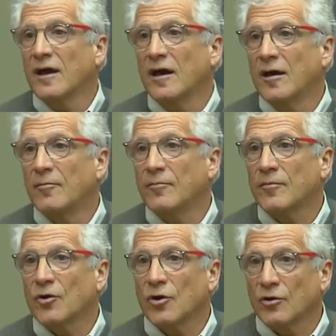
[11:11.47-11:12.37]
um,
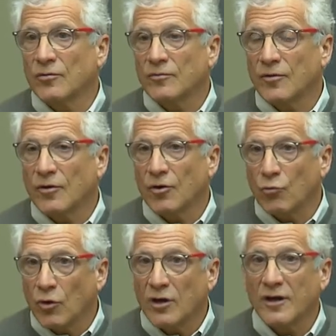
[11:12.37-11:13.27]
her, her
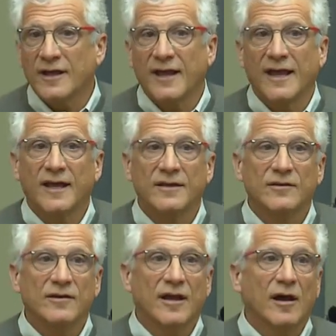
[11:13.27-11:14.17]
work
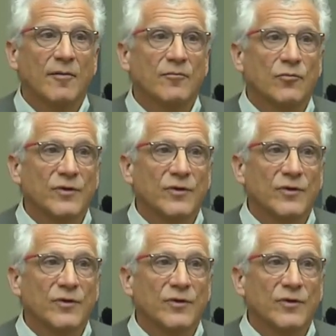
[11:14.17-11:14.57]
and um,